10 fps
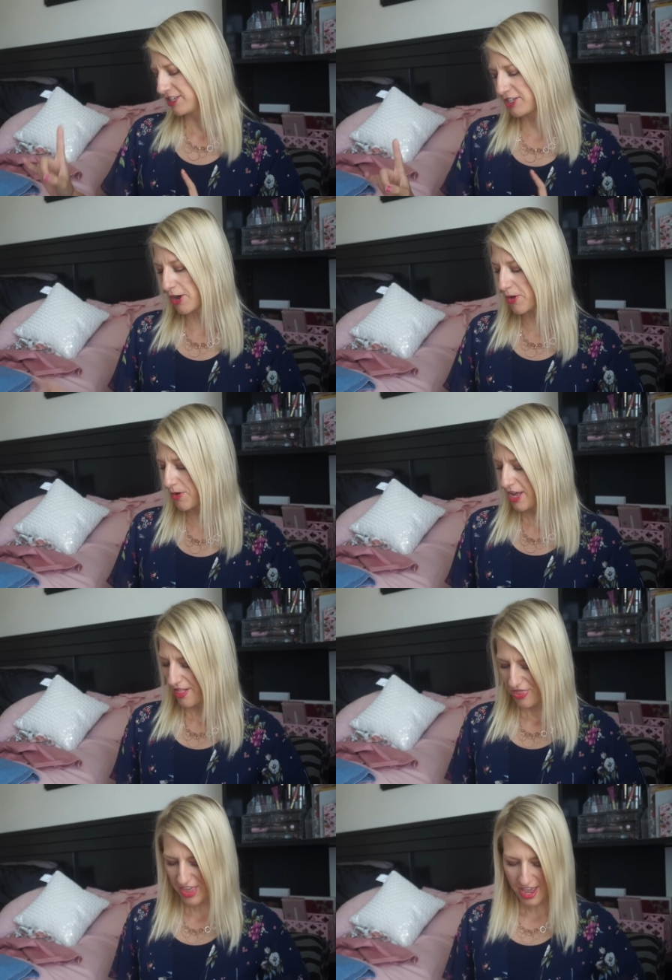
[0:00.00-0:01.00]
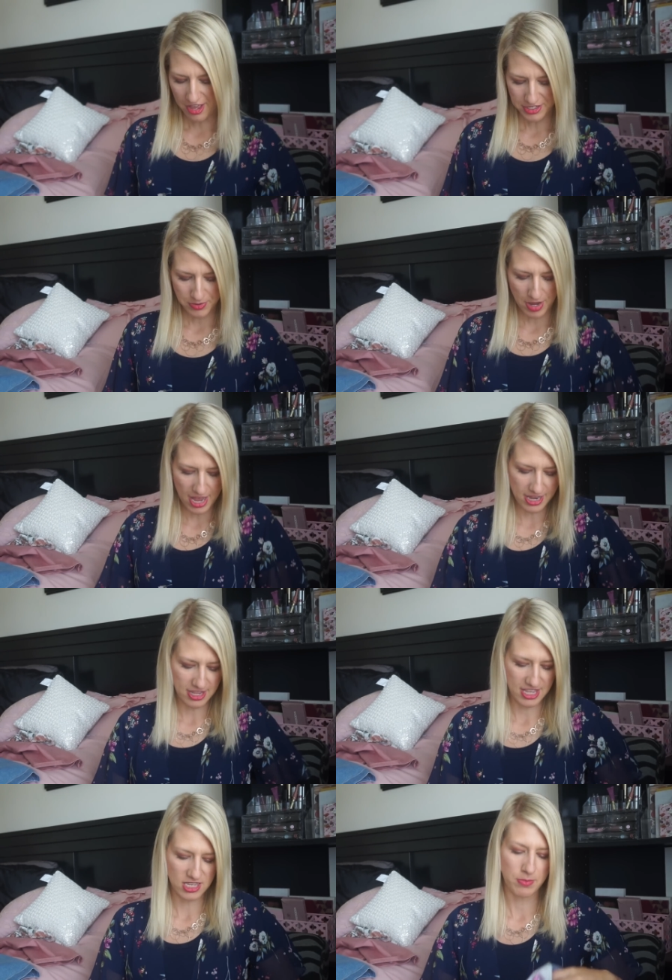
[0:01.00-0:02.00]
So they also
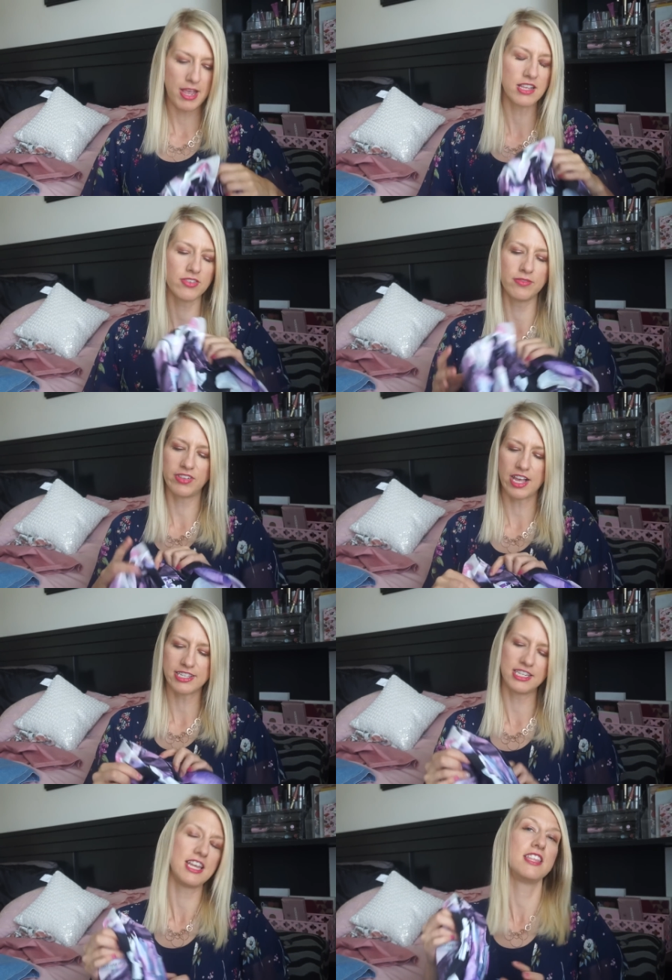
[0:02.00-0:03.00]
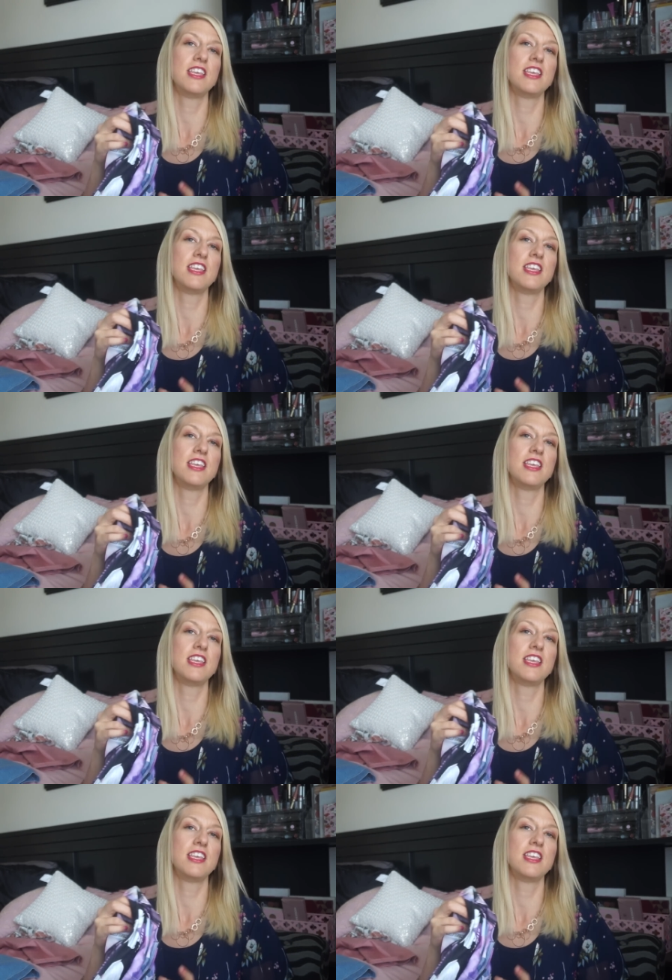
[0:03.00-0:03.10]
had these pants from Velocity.